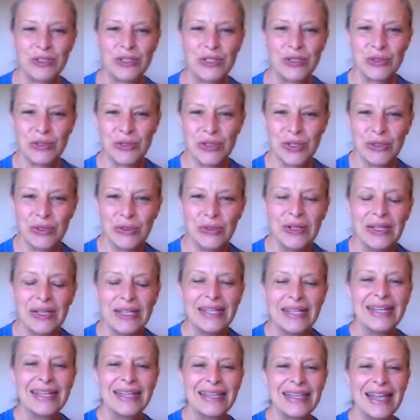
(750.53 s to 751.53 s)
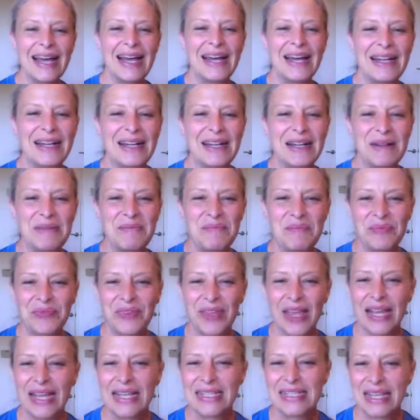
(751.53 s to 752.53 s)
to you.
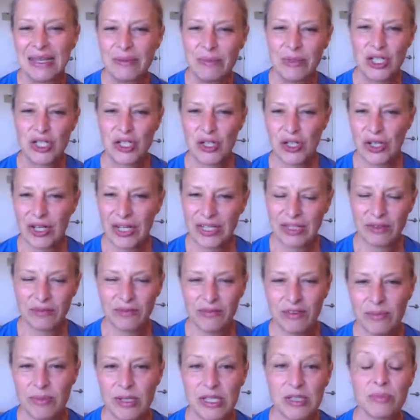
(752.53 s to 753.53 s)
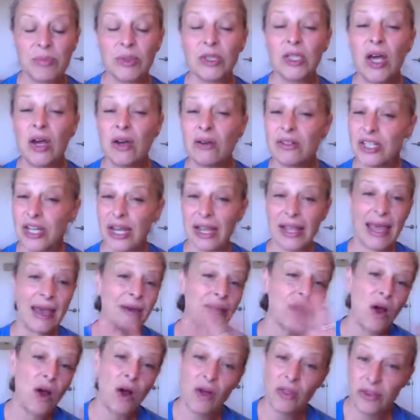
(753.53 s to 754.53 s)
Like I say, be sure to get the freebies below. Check
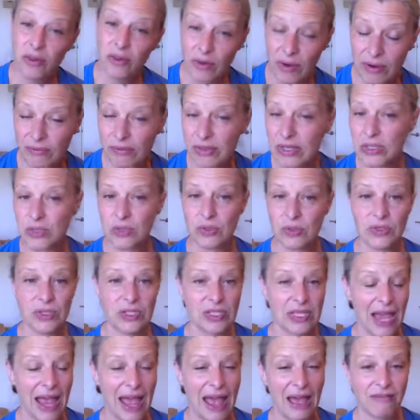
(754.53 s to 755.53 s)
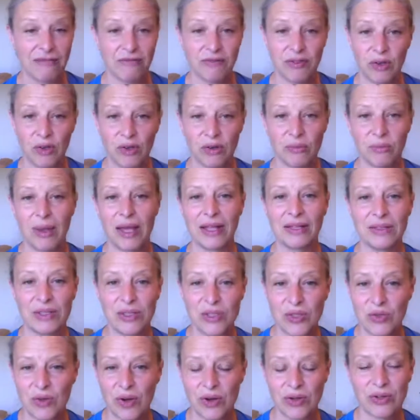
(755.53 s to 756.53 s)
out all the great resources I have for you on
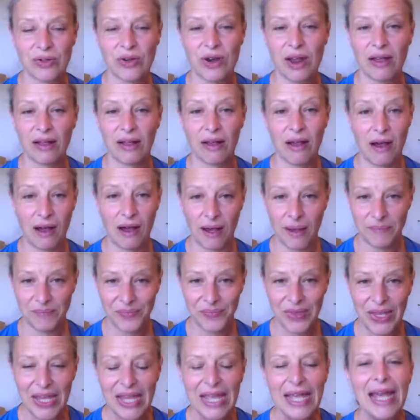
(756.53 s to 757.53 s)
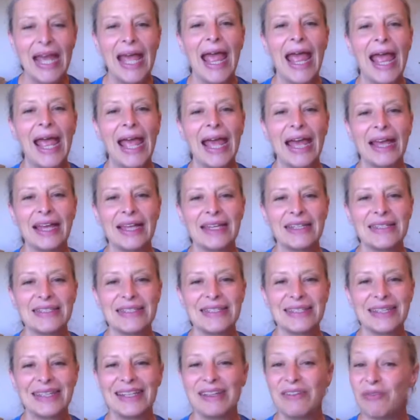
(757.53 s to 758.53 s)
balancedrunner.com.
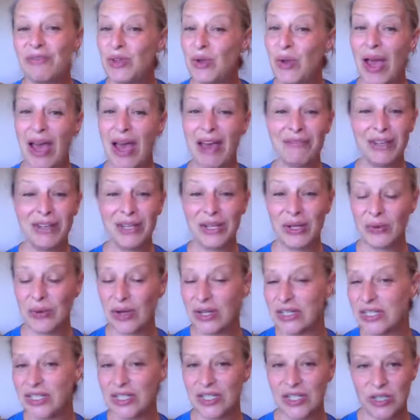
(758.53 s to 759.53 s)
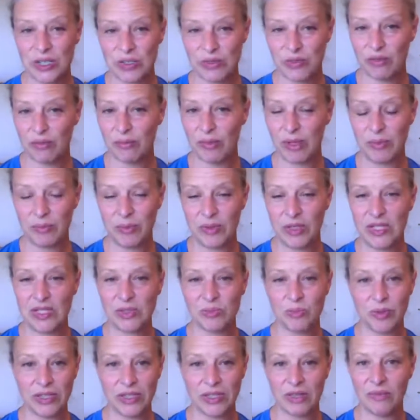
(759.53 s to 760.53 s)
And if you have any questions for me, please
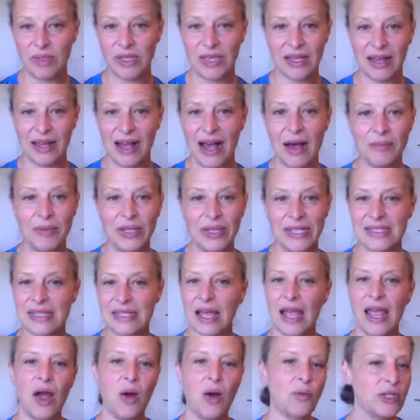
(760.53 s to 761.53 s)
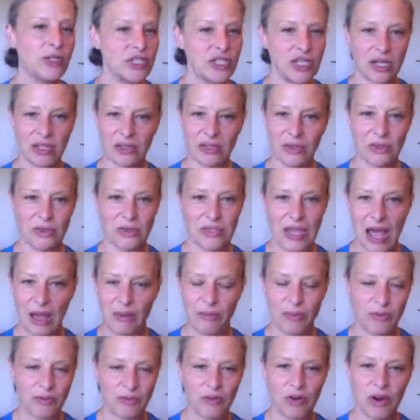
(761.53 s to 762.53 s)
put them in the comments. I always check those
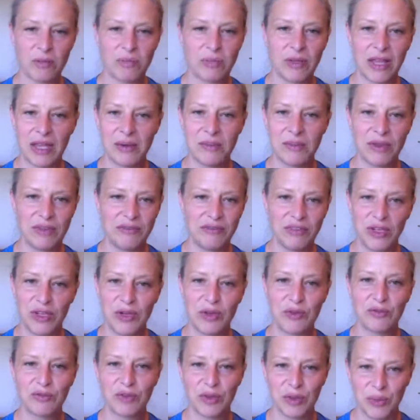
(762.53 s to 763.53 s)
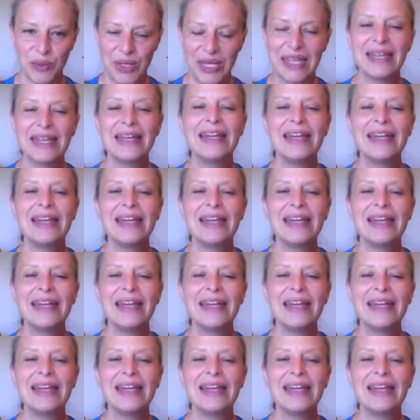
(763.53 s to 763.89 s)
out before I plan my video for the week,